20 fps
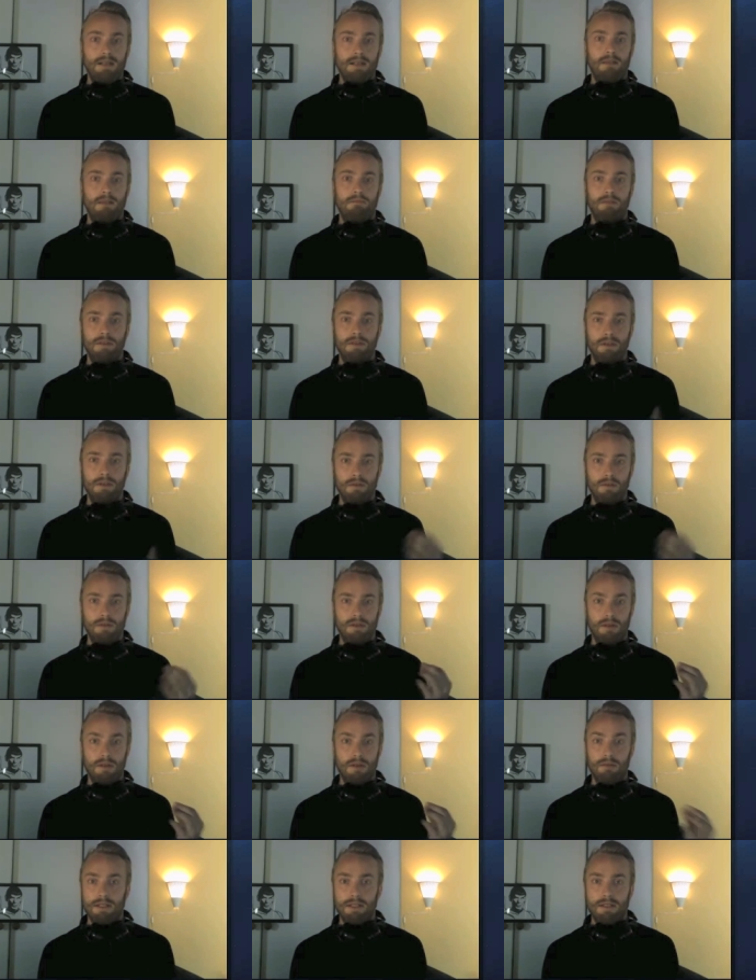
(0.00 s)
I produced a
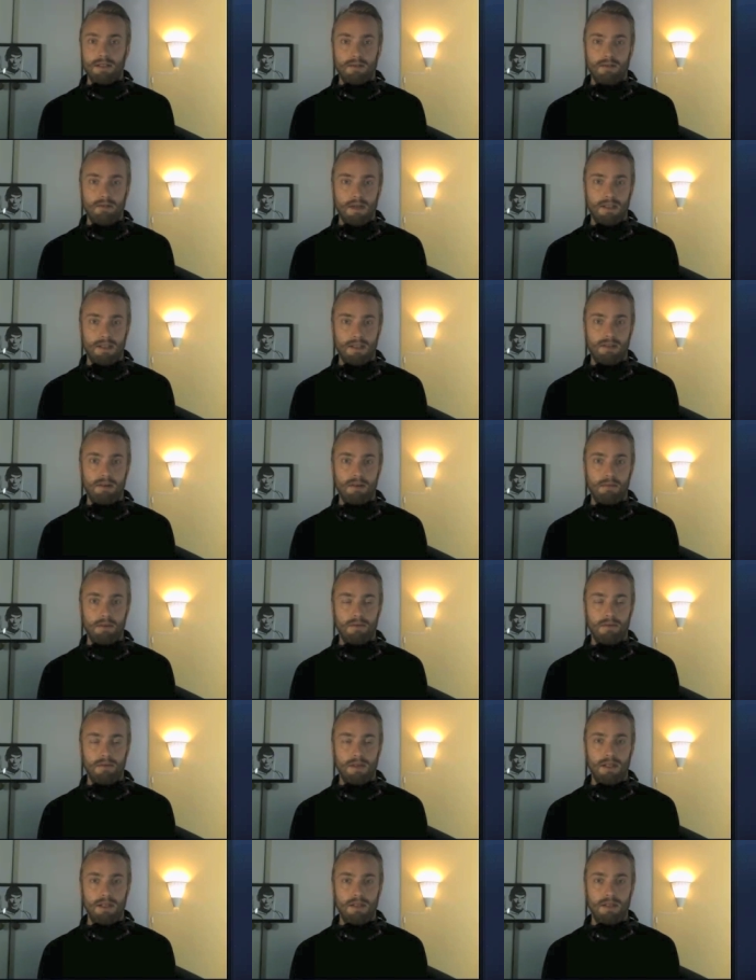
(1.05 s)
written transcript of
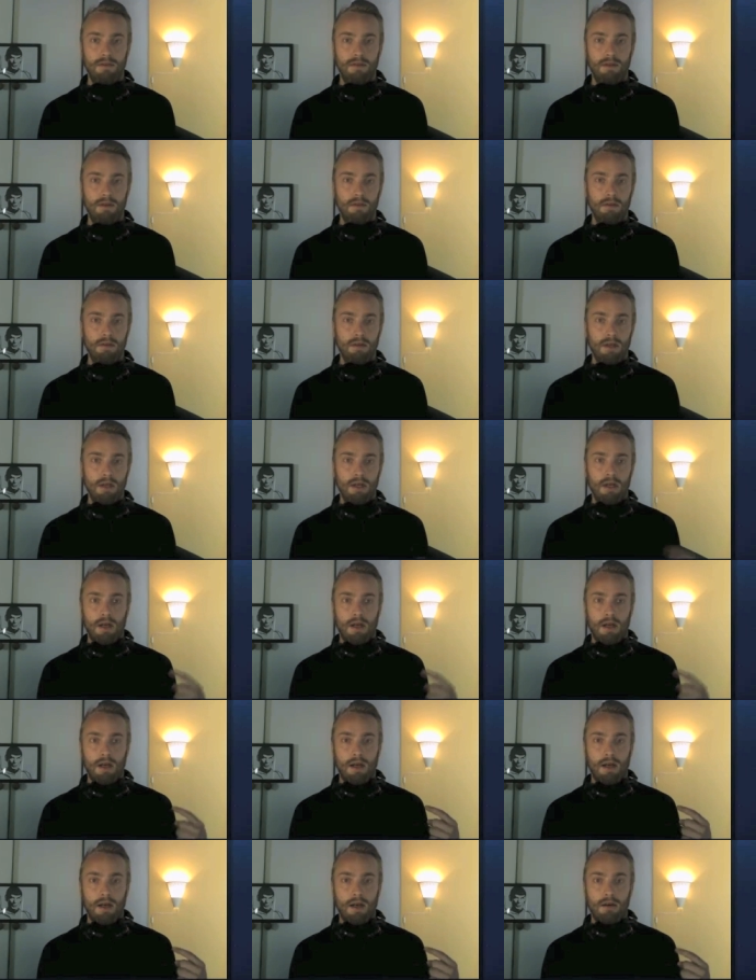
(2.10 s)
the interview
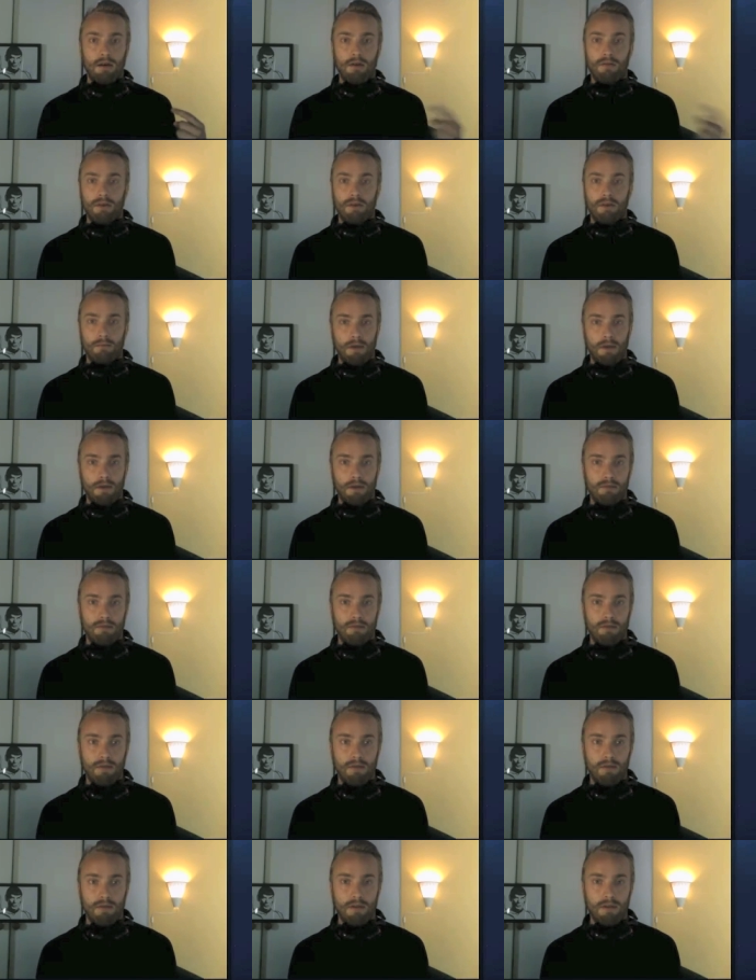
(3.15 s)
uh, over at
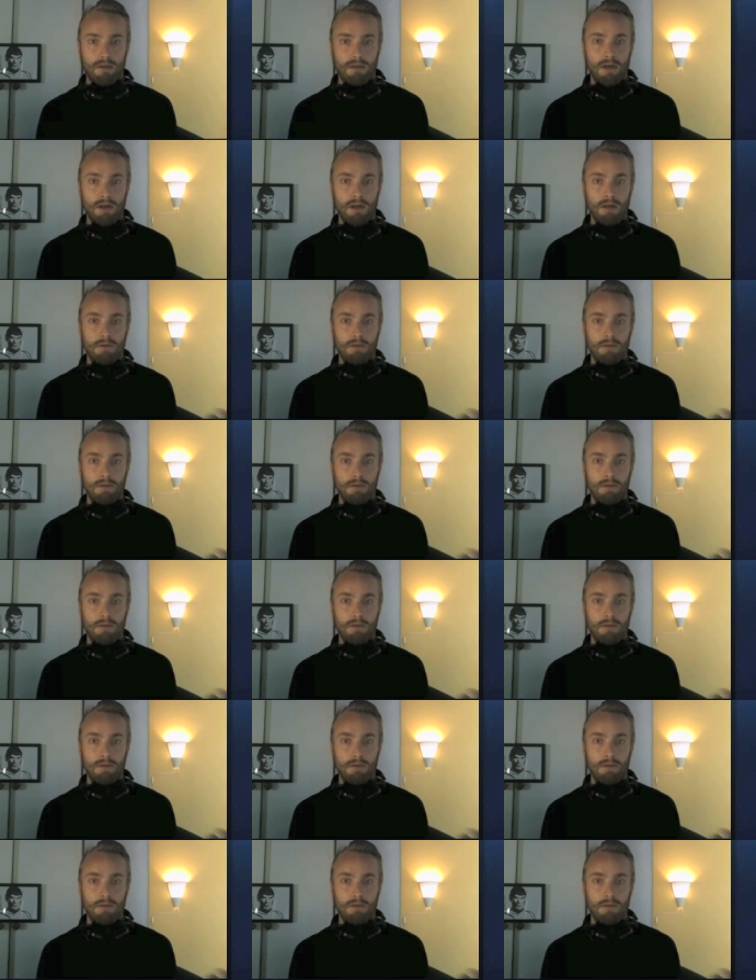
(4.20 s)
polygonrevue.com.